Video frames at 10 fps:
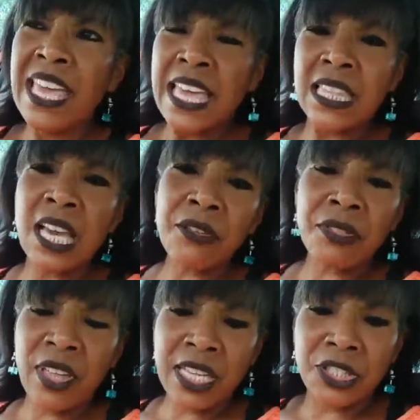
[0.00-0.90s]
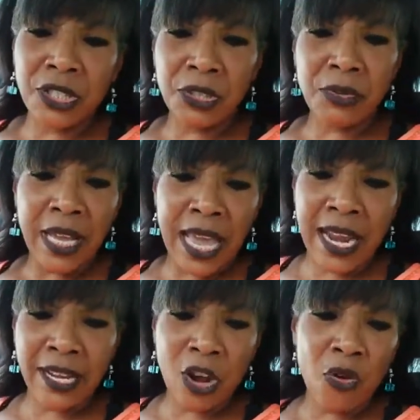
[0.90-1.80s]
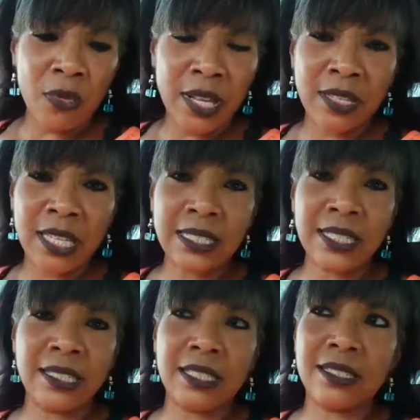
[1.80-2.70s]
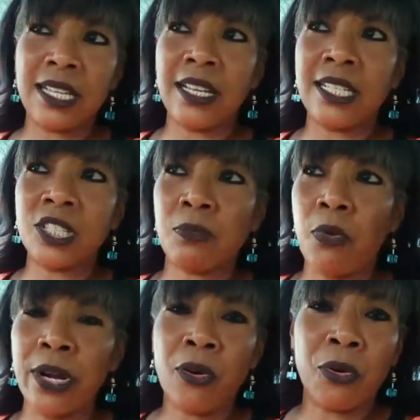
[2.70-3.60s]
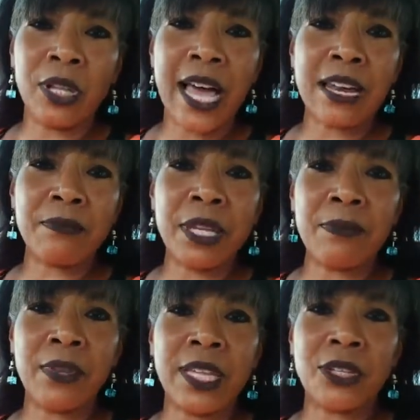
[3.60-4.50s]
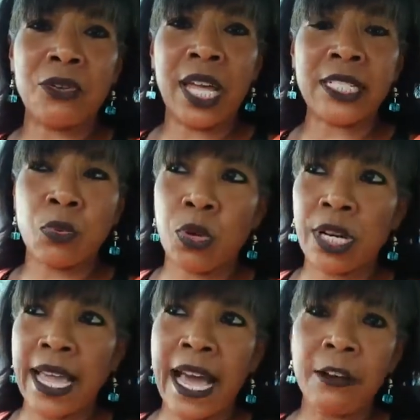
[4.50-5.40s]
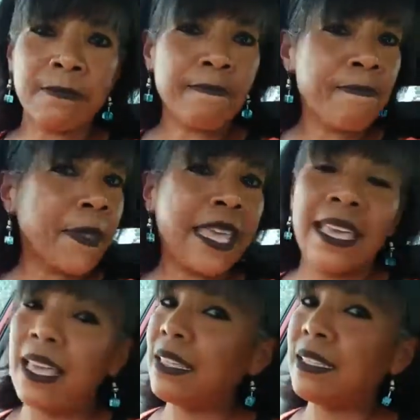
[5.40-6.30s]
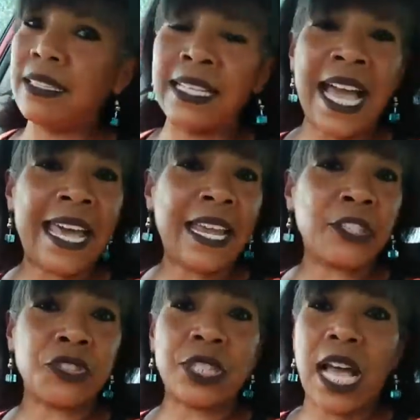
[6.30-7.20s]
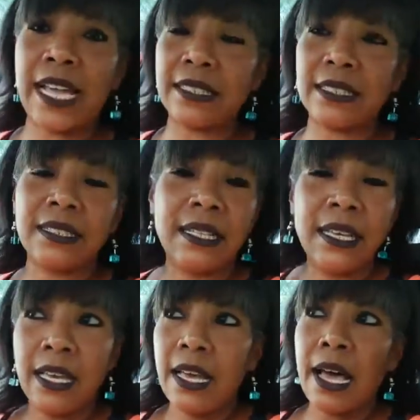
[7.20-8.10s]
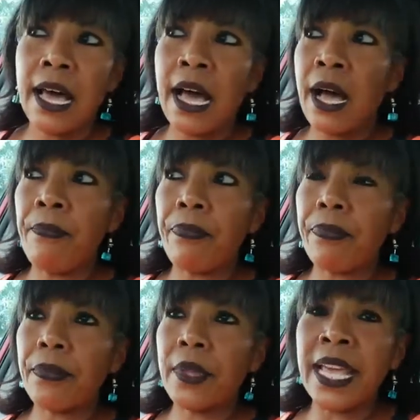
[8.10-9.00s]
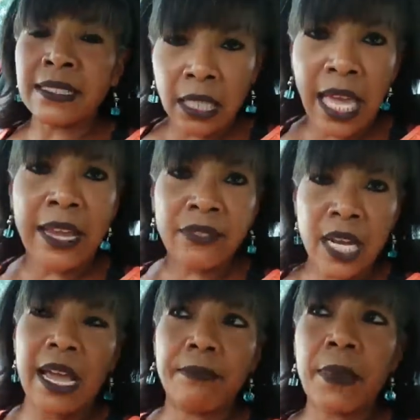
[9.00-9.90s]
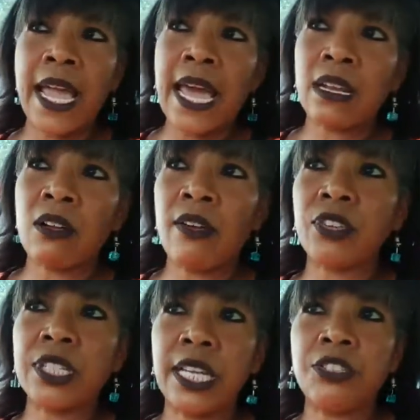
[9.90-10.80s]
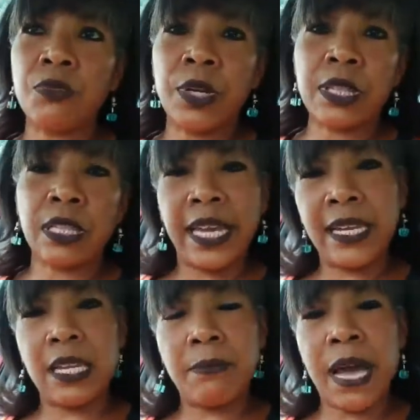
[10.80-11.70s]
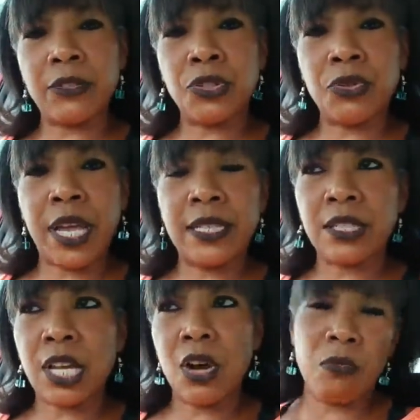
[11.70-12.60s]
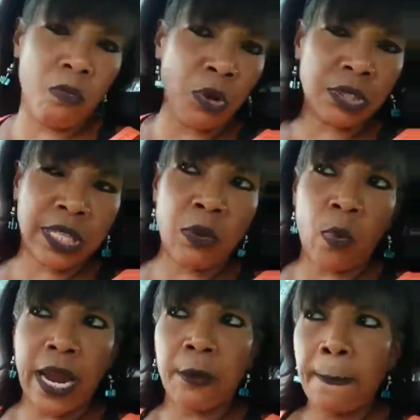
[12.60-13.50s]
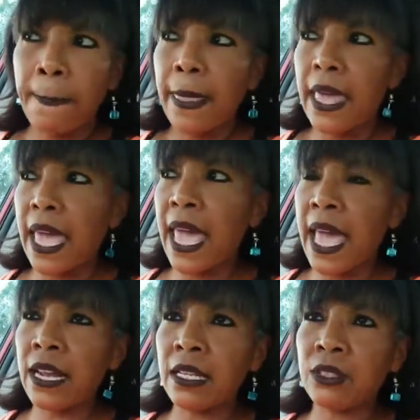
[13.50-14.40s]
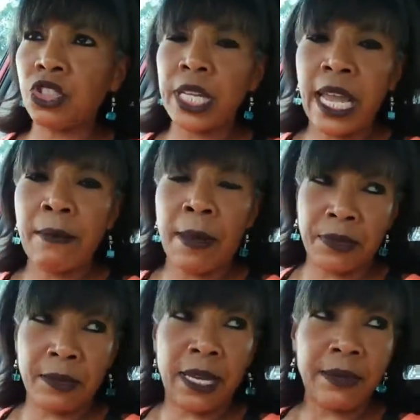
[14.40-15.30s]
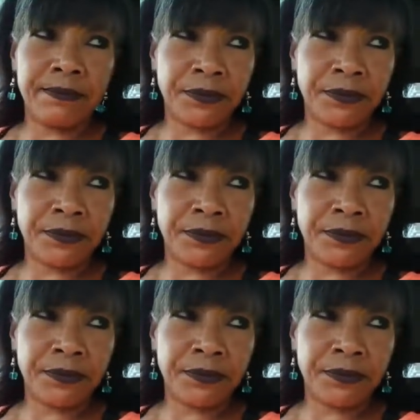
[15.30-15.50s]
The other thing too, and I know this is going to disappoint a whole lot of people that don't like to work out, you got to exercise. It's a lifetime. I had a conversation with a lady about 2 days ago, won't say where, and she came up to me,